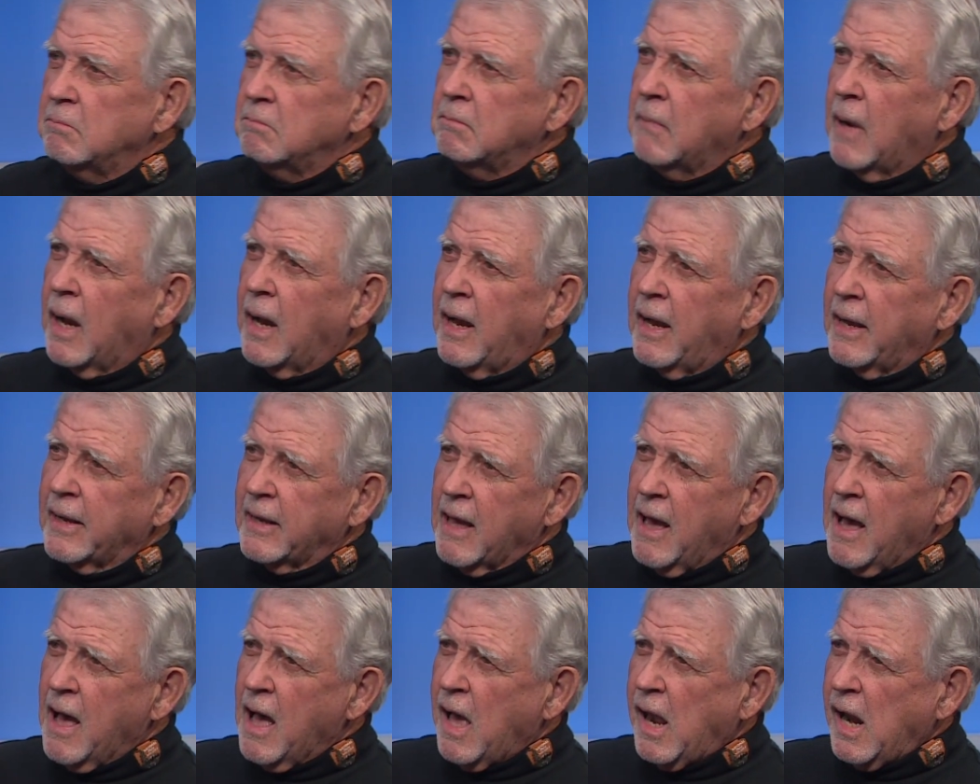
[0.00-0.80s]
by
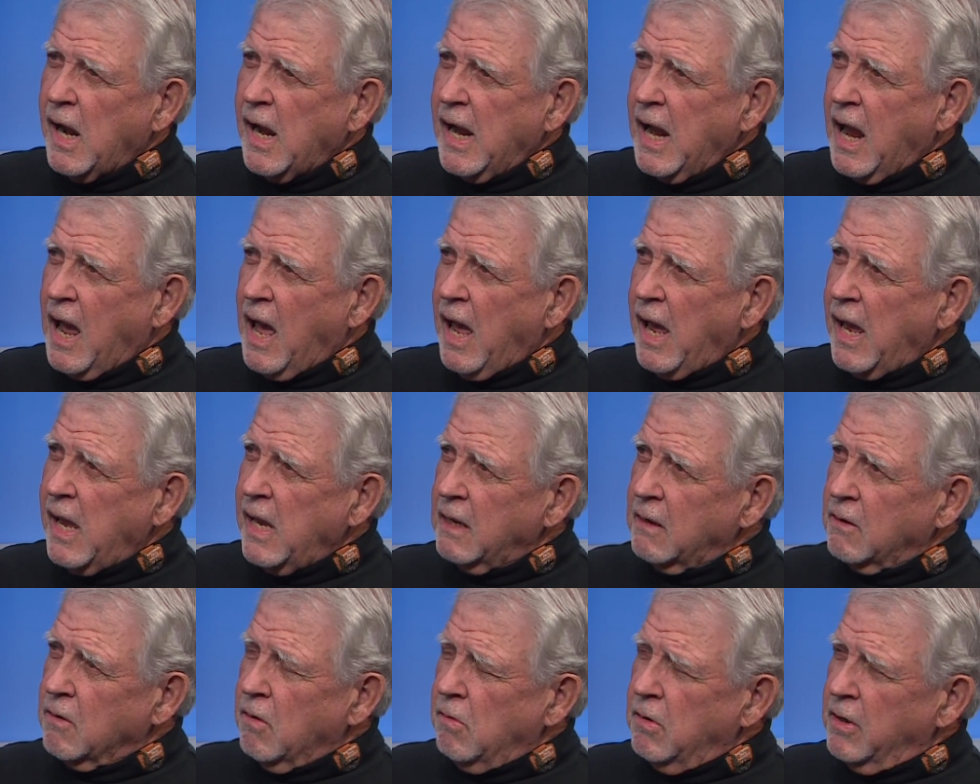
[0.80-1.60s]
golly, I
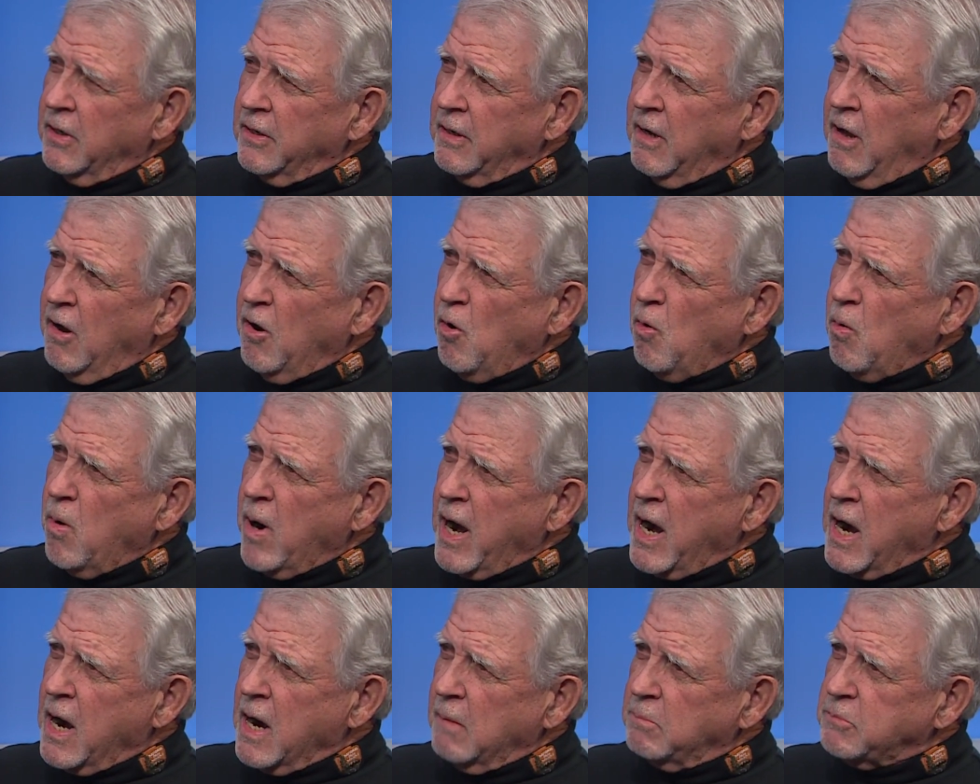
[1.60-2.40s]
ain't going
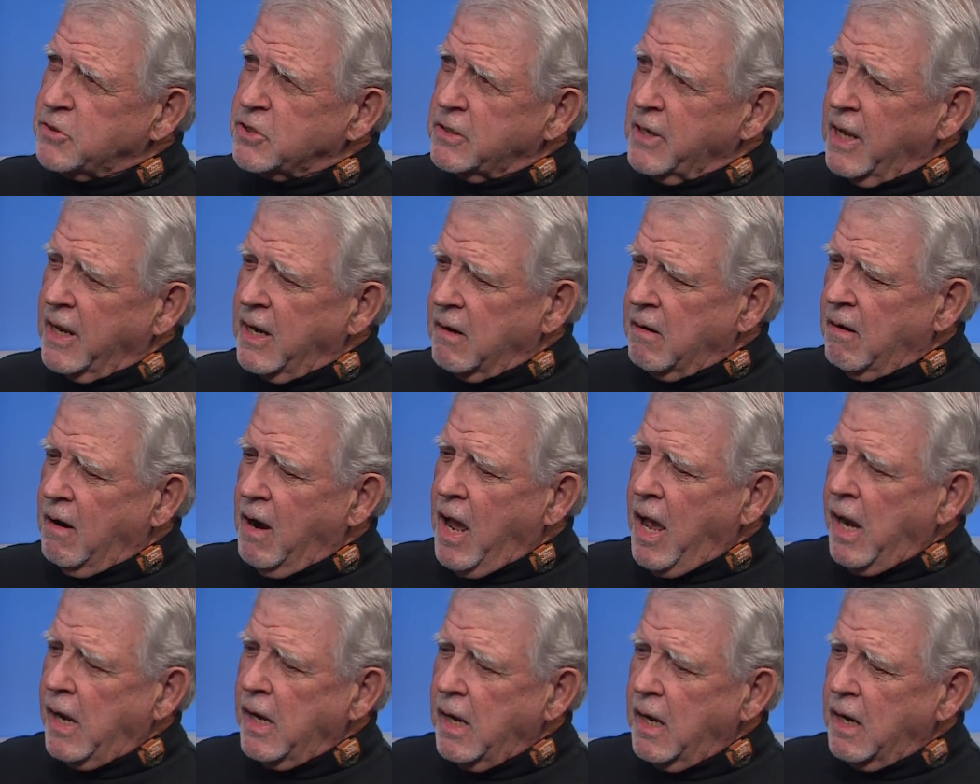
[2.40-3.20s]
nowhere. I'm staying
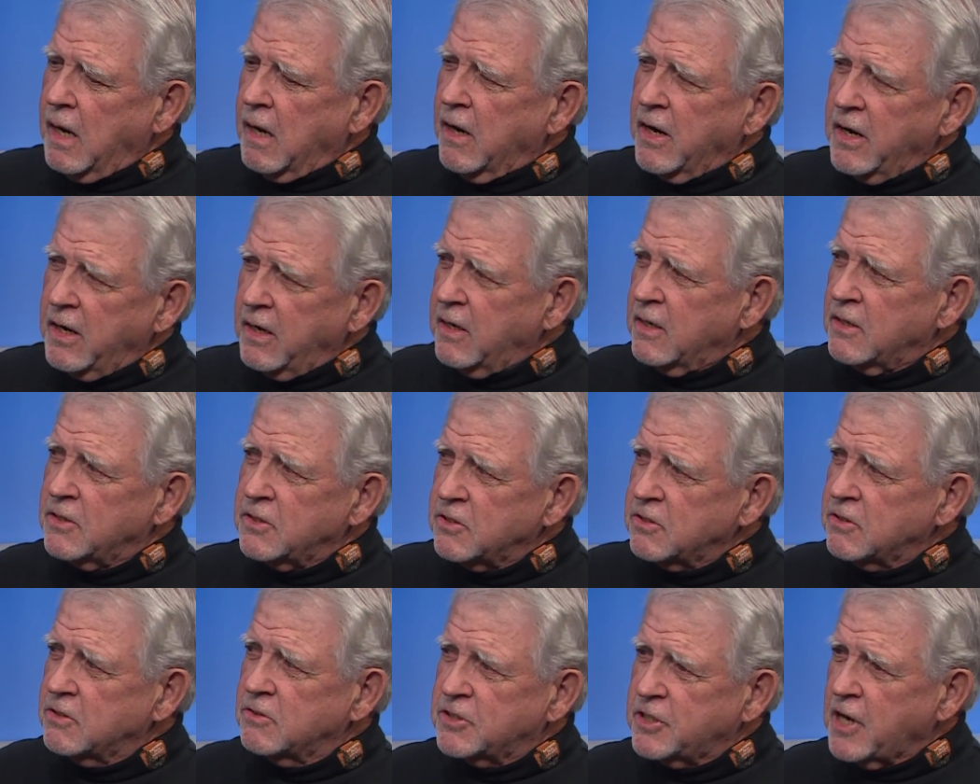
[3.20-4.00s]
right here in
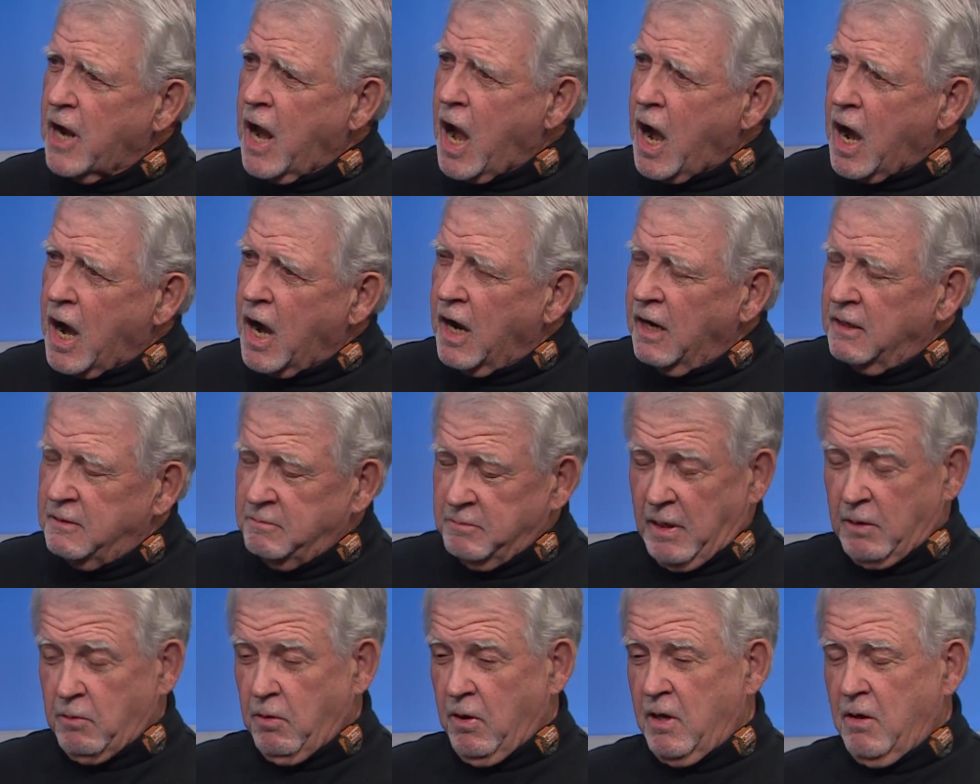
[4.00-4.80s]
this chair.
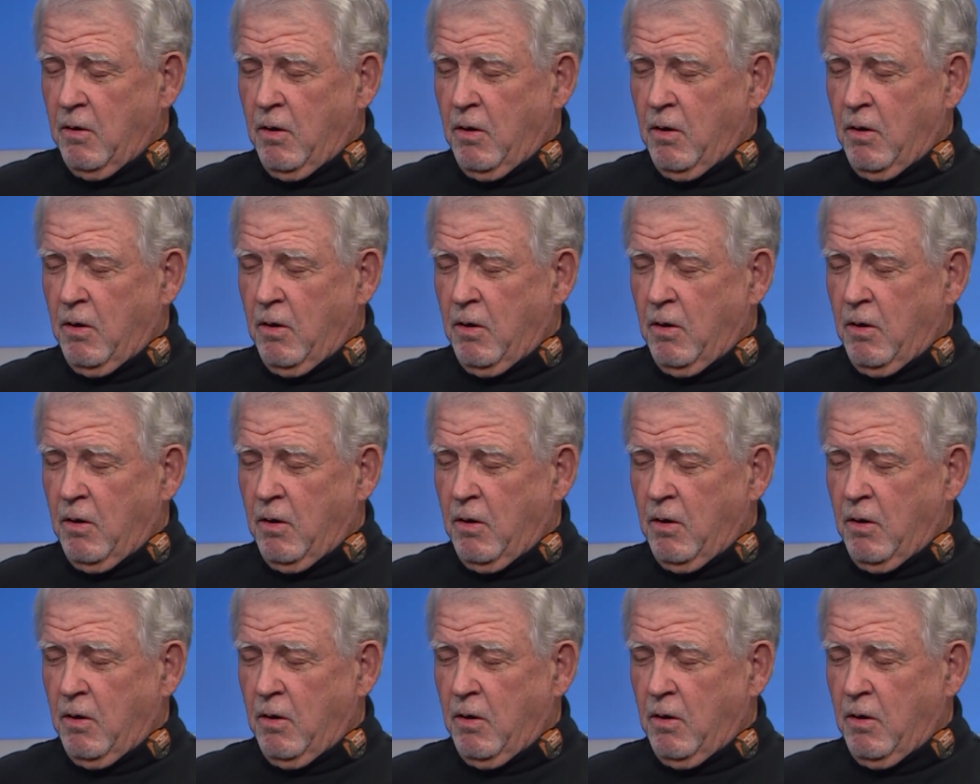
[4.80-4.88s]
going,